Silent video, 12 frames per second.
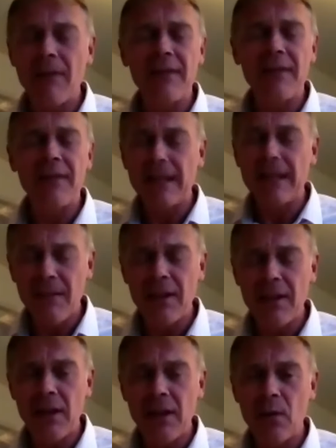But I give
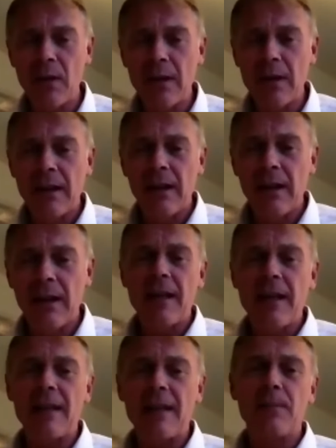whatever time I have left, I
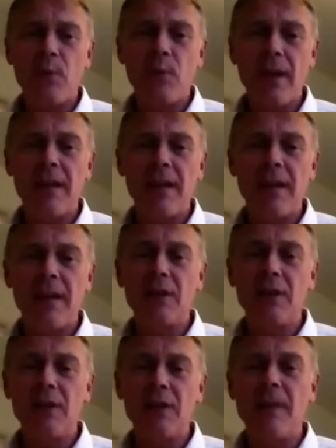give it to you.
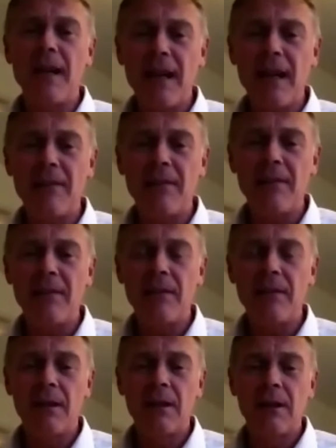And I just pray
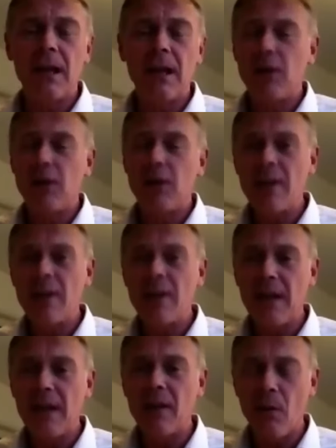you will use my
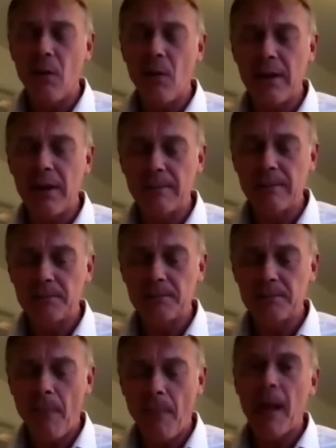life and
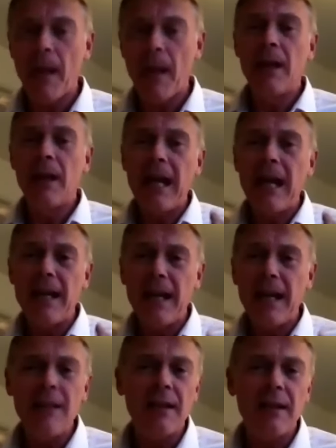use it for your glory.
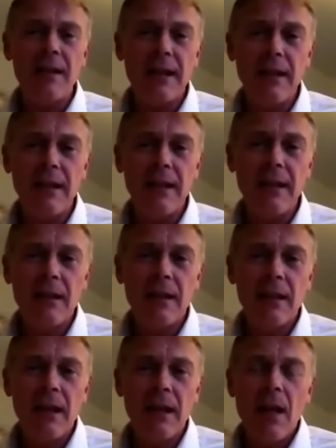
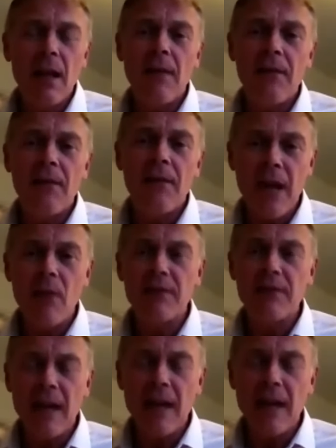And
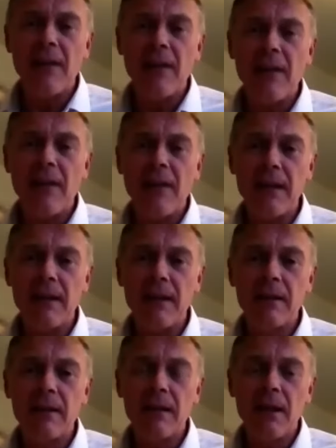instantly, the
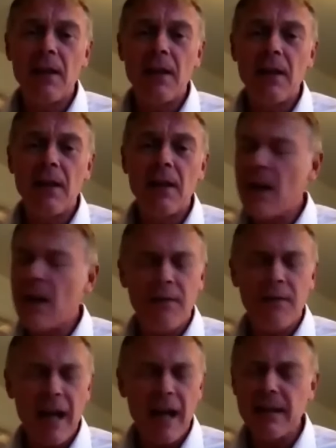fear of death left
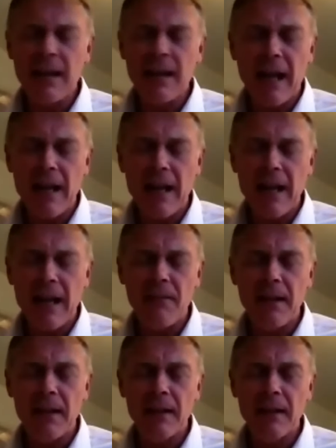me. The
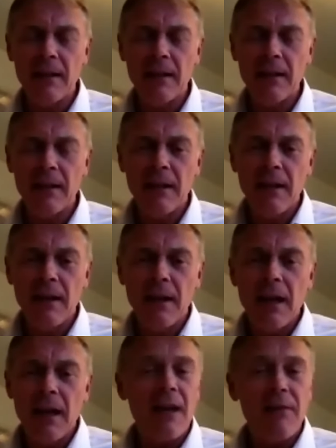fear of cancer
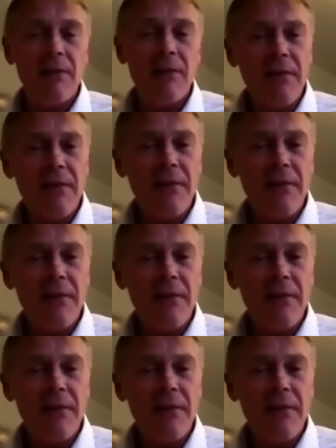left me.